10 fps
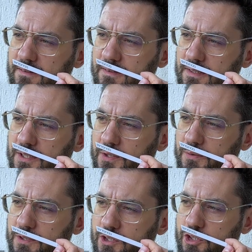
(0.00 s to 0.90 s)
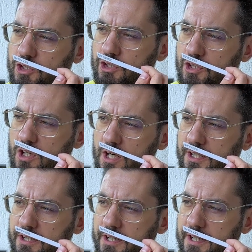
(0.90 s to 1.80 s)
you know,
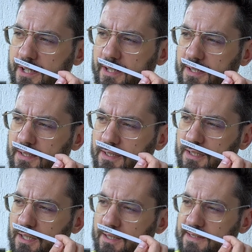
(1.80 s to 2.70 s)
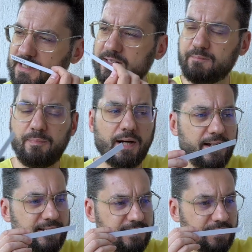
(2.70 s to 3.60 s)
darker and
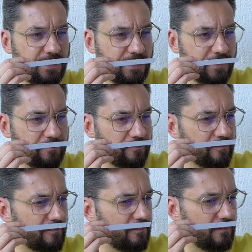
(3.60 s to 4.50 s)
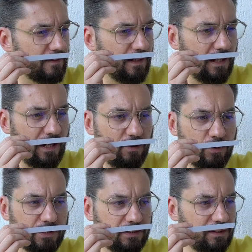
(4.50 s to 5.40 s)
spicier. I
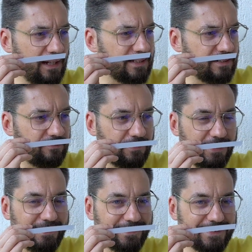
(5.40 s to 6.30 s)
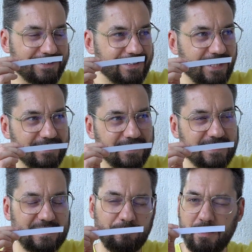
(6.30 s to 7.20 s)
would classify this as a
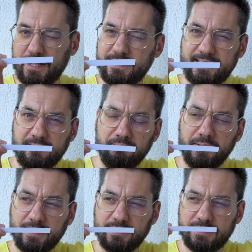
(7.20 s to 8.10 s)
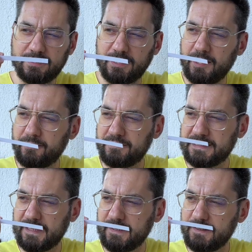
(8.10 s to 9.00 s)
spicy mint type of
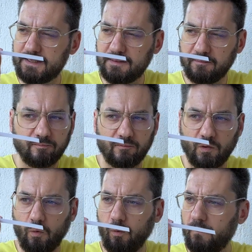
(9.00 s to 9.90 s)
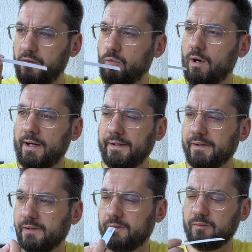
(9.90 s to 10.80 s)
scent, all the
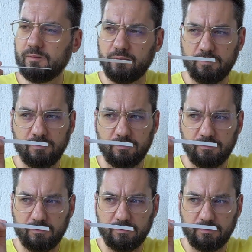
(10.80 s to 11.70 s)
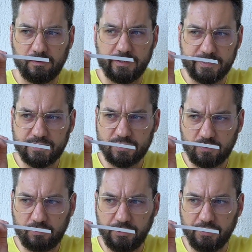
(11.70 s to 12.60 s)
while it's,
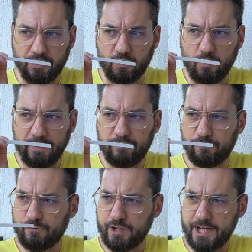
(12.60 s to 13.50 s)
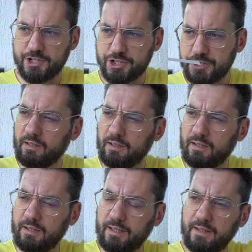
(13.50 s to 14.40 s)
you know, quite fresh.
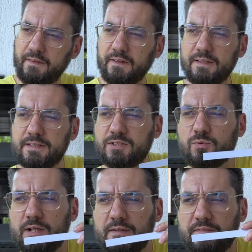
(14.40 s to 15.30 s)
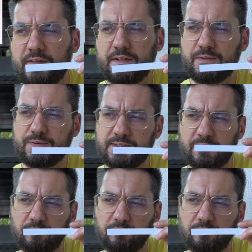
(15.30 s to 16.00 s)
I think it's one of those